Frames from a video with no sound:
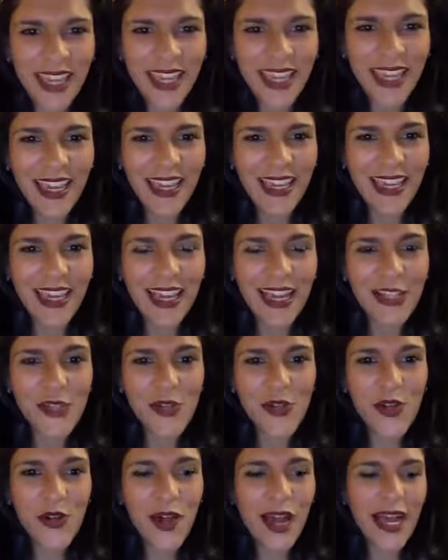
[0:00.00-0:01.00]
As you
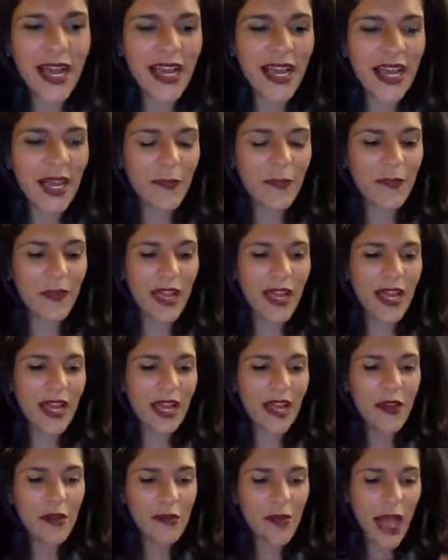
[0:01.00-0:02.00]
know,
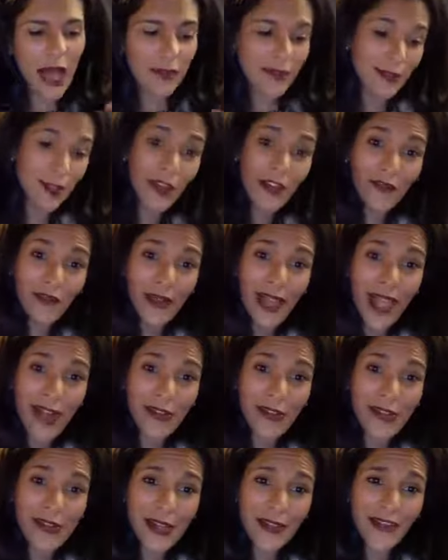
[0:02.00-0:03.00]
I love
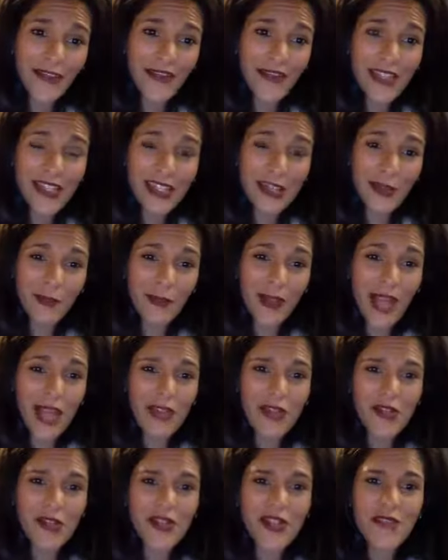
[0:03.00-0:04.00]
planners. I love physical
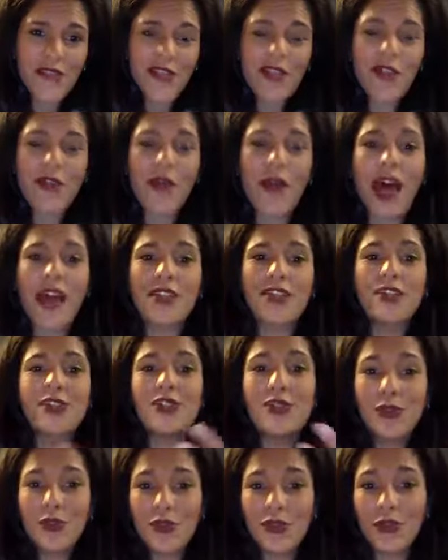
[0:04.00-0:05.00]
planners, even though I
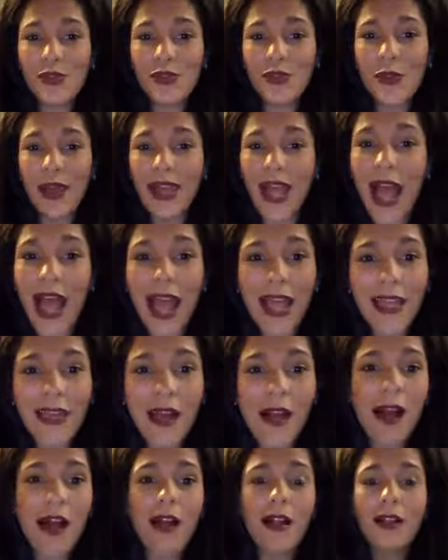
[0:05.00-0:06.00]
do use my
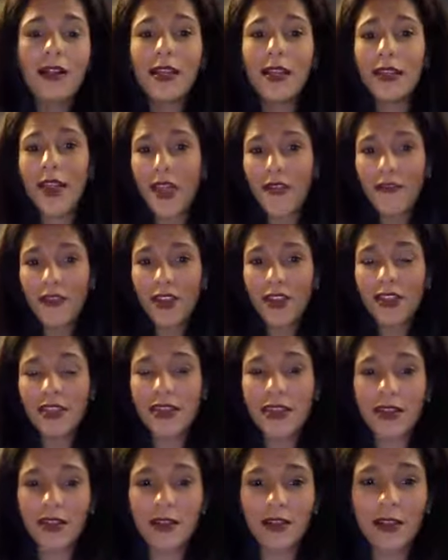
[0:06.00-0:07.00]
iCal and everything
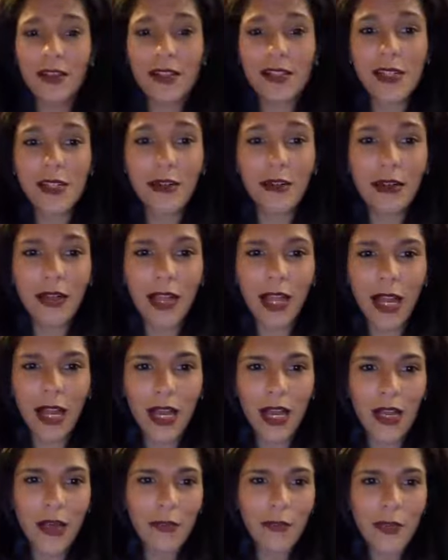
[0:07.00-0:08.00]
technological,
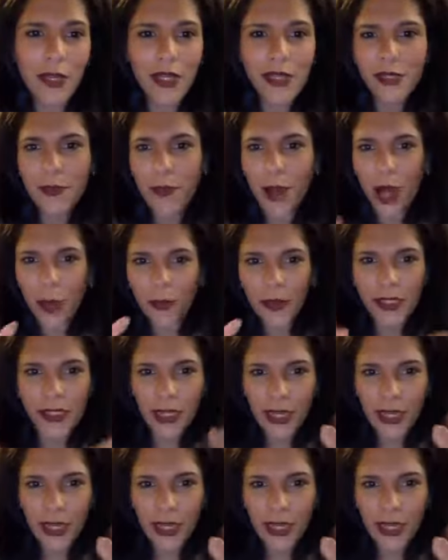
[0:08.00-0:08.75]
because the pop-ups